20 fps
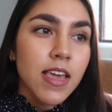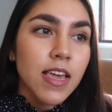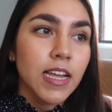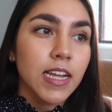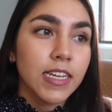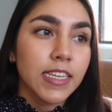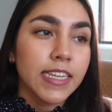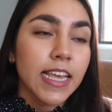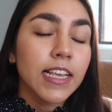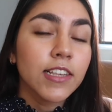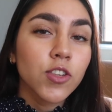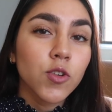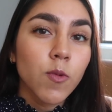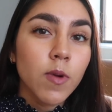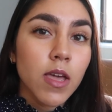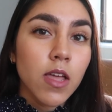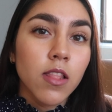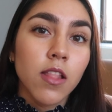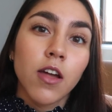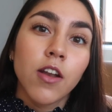It takes
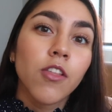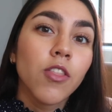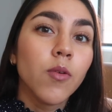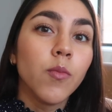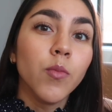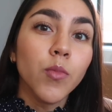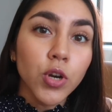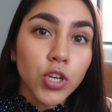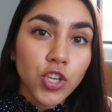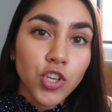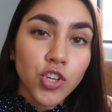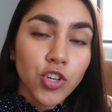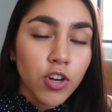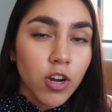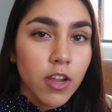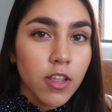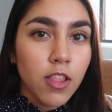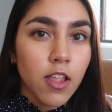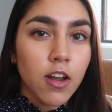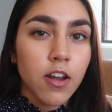away a lot of the moisture
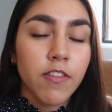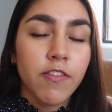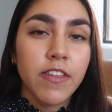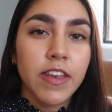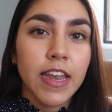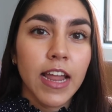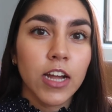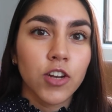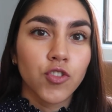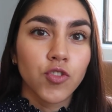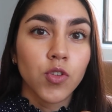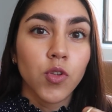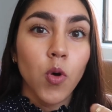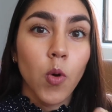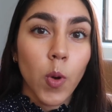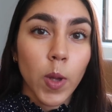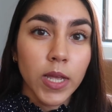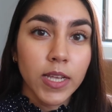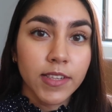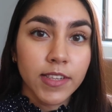and a lot of the natural
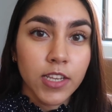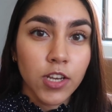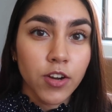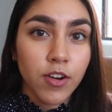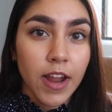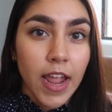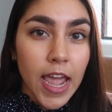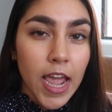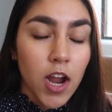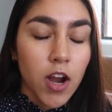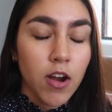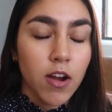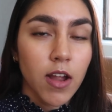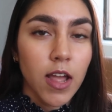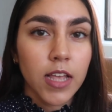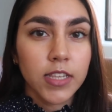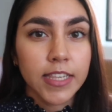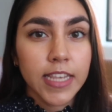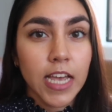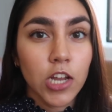oils in your
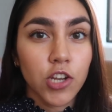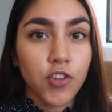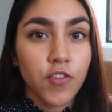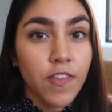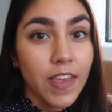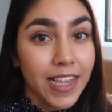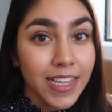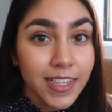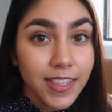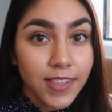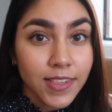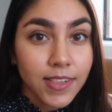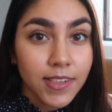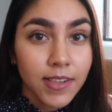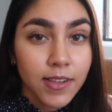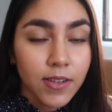hair / face.